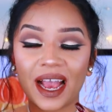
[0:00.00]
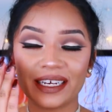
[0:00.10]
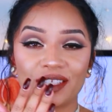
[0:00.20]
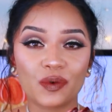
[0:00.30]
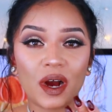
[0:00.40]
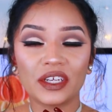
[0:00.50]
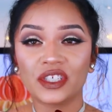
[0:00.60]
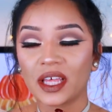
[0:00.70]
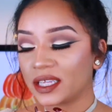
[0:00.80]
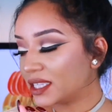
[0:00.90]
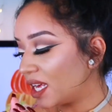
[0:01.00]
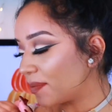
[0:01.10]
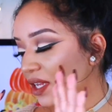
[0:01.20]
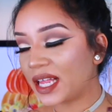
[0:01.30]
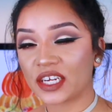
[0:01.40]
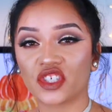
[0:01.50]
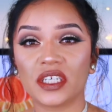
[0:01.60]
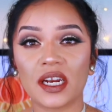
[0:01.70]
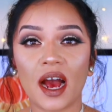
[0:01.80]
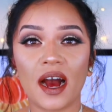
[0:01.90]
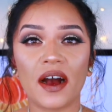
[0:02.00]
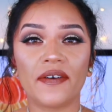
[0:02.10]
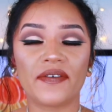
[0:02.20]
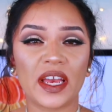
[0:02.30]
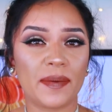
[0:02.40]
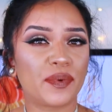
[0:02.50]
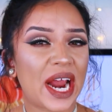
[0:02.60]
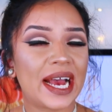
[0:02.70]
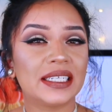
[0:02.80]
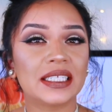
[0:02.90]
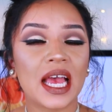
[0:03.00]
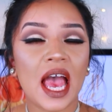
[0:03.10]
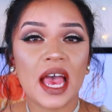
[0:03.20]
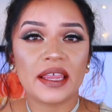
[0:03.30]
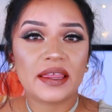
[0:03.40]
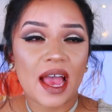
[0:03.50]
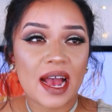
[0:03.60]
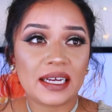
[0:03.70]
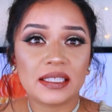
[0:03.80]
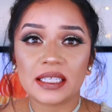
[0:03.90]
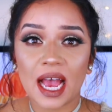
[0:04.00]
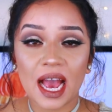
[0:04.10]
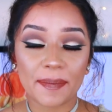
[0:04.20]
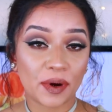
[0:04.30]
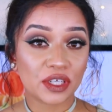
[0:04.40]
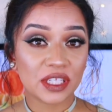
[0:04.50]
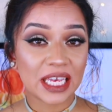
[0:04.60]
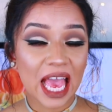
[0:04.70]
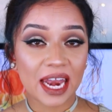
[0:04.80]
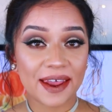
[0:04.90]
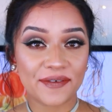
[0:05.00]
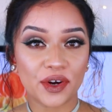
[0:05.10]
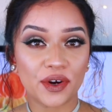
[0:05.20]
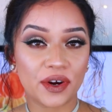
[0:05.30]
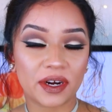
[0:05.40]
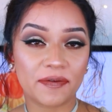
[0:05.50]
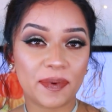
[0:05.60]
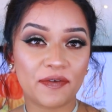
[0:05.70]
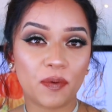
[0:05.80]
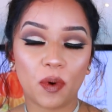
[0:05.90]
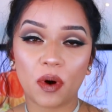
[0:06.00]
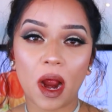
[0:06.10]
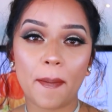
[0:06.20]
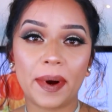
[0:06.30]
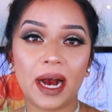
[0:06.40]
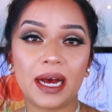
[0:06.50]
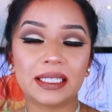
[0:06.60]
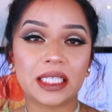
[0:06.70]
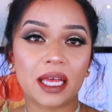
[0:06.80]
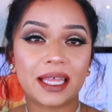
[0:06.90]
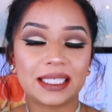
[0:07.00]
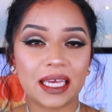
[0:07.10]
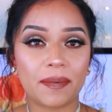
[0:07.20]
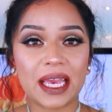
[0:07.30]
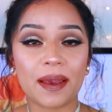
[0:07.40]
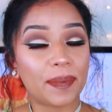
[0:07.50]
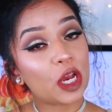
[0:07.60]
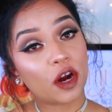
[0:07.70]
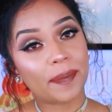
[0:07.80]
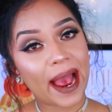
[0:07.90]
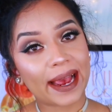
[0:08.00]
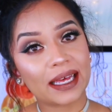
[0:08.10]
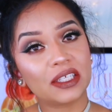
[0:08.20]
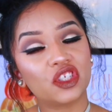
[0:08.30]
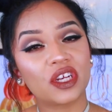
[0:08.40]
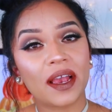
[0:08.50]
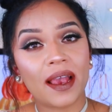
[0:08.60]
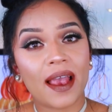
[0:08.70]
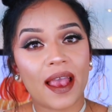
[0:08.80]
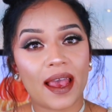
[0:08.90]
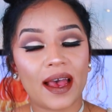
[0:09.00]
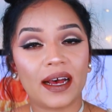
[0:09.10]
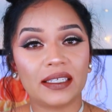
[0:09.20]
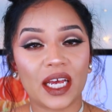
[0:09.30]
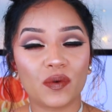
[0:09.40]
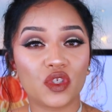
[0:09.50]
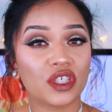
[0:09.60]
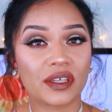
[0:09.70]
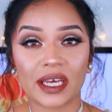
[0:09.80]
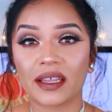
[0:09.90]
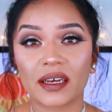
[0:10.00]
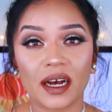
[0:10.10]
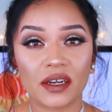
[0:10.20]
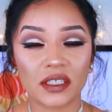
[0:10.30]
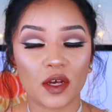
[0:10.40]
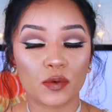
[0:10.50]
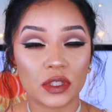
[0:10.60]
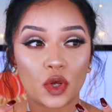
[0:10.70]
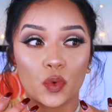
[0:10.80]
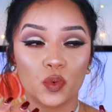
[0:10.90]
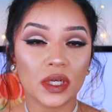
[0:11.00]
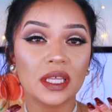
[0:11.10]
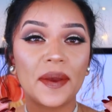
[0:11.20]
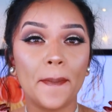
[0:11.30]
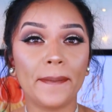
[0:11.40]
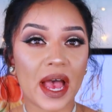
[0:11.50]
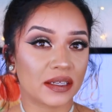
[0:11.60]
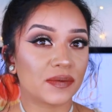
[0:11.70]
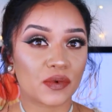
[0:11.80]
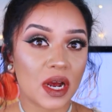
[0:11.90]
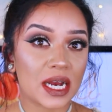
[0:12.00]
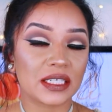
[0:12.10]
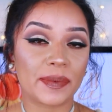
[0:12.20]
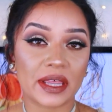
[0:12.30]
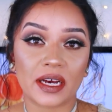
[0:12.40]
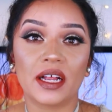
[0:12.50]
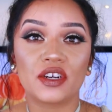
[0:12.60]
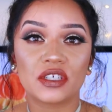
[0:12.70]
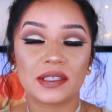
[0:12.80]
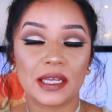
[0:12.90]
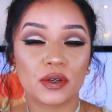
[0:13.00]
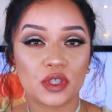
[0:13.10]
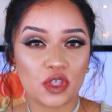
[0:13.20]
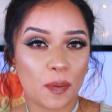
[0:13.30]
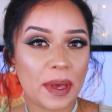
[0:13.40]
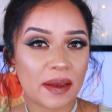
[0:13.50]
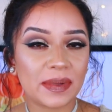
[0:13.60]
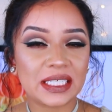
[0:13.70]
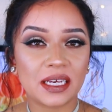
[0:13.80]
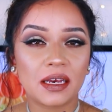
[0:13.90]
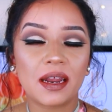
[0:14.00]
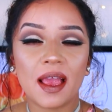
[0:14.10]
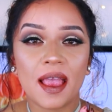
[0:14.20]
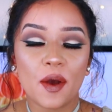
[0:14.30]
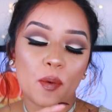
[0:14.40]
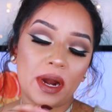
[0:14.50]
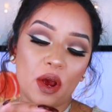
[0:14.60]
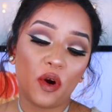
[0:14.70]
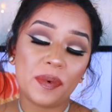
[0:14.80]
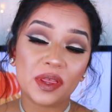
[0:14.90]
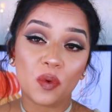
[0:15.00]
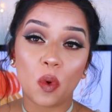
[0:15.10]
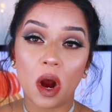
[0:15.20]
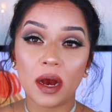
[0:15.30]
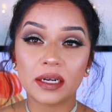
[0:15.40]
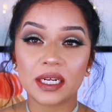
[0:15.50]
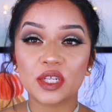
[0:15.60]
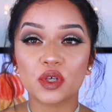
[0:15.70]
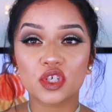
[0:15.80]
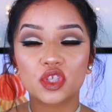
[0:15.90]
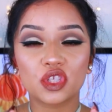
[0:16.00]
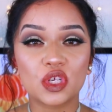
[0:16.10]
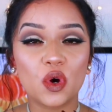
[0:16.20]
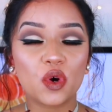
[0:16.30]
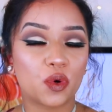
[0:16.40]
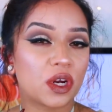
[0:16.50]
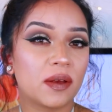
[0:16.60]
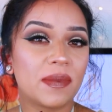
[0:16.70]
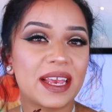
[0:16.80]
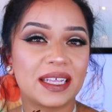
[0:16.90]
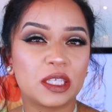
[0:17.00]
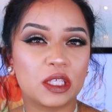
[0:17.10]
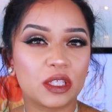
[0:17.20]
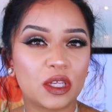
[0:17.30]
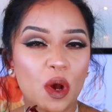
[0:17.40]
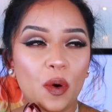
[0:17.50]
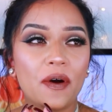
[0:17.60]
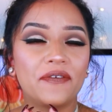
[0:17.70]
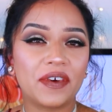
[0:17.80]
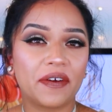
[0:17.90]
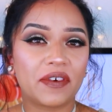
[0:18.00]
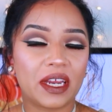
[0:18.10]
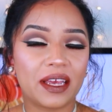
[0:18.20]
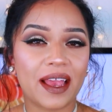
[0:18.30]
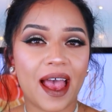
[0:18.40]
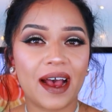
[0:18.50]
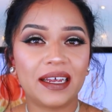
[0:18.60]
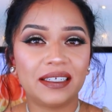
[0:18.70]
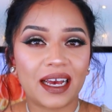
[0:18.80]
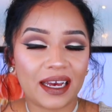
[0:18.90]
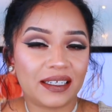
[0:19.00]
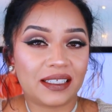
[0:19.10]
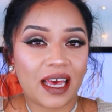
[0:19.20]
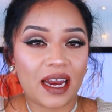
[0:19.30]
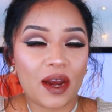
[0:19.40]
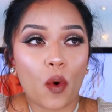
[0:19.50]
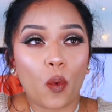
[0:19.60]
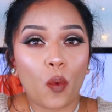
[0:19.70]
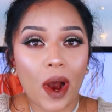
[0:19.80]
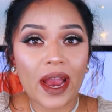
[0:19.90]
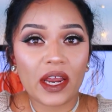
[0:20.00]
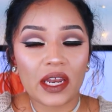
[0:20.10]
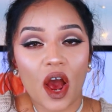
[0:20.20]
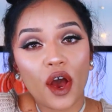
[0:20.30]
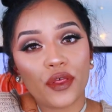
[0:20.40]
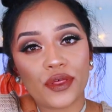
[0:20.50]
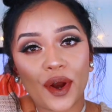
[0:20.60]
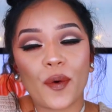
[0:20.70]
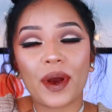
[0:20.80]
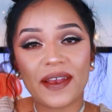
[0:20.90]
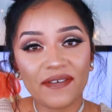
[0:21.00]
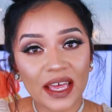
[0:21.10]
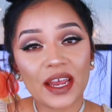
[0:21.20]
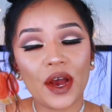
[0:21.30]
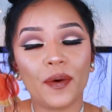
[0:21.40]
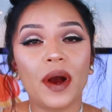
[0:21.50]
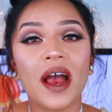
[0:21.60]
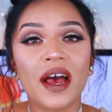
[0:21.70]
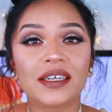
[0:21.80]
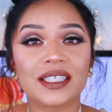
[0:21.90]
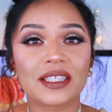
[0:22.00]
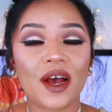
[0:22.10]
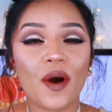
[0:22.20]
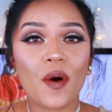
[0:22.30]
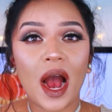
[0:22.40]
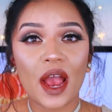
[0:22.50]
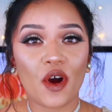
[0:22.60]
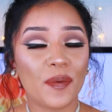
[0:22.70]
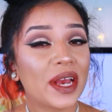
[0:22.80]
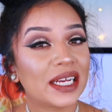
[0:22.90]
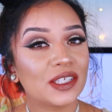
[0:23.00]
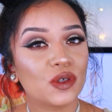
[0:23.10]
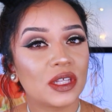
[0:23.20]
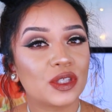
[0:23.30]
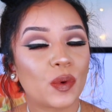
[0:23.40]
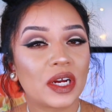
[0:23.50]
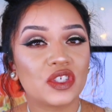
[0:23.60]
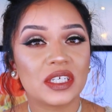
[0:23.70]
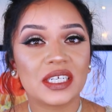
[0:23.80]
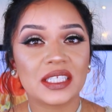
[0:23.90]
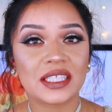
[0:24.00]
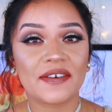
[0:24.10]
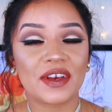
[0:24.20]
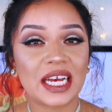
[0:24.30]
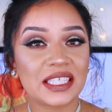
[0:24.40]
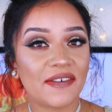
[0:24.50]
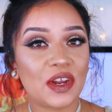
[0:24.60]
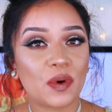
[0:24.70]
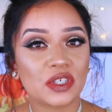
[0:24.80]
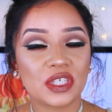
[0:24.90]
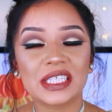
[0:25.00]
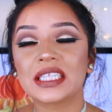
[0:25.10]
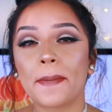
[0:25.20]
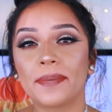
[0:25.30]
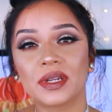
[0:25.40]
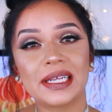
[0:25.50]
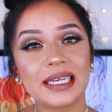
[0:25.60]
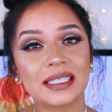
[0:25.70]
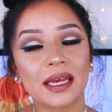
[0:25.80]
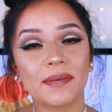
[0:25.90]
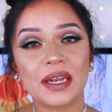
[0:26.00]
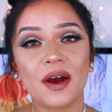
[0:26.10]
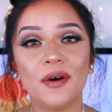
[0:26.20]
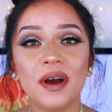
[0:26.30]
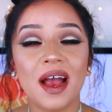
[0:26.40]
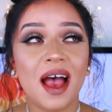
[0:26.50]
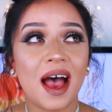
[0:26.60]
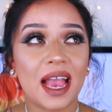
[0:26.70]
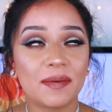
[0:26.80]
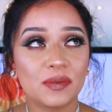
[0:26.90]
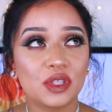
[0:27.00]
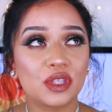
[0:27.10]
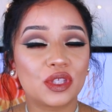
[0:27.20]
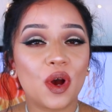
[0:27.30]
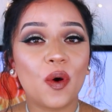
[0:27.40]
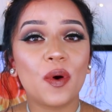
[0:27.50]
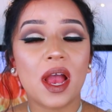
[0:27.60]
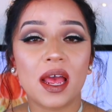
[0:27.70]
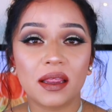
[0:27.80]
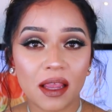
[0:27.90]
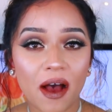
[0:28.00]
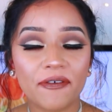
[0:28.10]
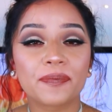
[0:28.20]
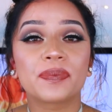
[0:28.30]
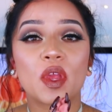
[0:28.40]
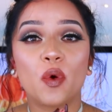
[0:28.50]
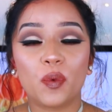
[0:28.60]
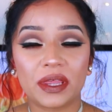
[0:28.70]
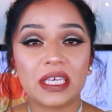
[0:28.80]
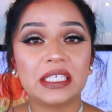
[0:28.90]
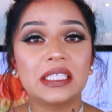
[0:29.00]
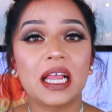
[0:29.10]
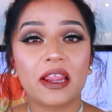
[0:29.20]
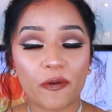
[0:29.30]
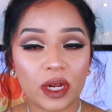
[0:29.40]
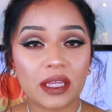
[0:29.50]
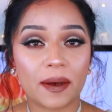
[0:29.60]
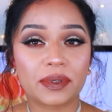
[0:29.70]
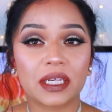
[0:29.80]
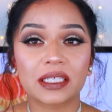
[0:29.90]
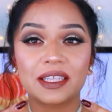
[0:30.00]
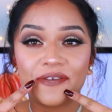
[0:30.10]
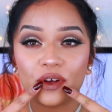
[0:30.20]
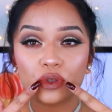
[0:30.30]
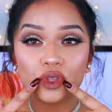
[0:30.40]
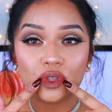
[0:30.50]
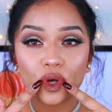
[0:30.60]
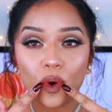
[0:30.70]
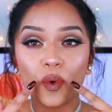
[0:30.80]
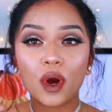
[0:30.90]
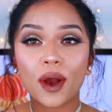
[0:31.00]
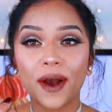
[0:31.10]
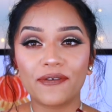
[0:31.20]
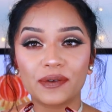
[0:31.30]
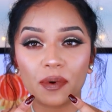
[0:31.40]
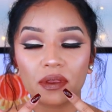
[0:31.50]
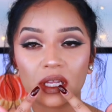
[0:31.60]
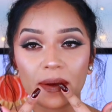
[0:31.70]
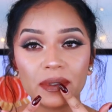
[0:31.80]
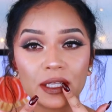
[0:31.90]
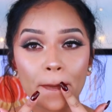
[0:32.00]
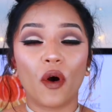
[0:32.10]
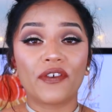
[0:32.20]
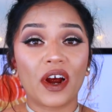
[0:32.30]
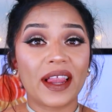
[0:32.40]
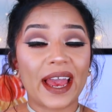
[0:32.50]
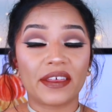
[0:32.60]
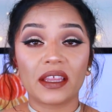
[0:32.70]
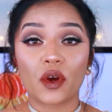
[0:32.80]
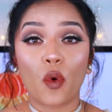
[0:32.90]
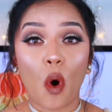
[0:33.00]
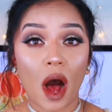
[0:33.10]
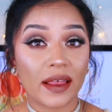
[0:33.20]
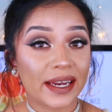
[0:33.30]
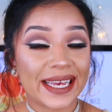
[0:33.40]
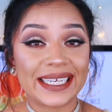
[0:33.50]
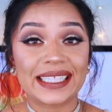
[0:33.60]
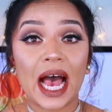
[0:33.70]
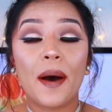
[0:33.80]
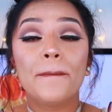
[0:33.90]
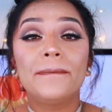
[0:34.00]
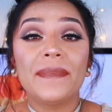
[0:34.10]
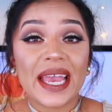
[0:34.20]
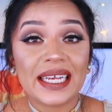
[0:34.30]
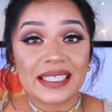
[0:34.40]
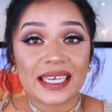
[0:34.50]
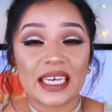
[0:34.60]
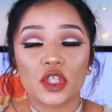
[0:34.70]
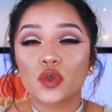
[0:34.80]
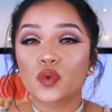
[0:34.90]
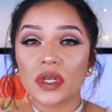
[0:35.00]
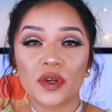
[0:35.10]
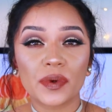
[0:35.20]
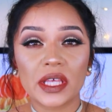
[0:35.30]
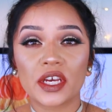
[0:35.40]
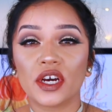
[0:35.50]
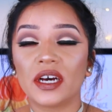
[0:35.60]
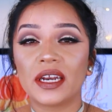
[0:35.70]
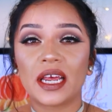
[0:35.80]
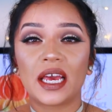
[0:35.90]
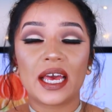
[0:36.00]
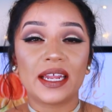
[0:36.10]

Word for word: I swatched some collection of a brand that I personally had never heard of before, but they sent me a PR package and I was just looking at the colors and I was really mesmerized by the colors. They look so pigmented. When I opened the wand, it looked so creamy and so velvety and I decided why not throw a video. So I hope you guys enjoy the swatches. If you guys have any questions, please let me know. I am so in love with these liquid lipsticks. They feel so comfortable on the lips. Overall, I think the quality is amazing. It's really, really good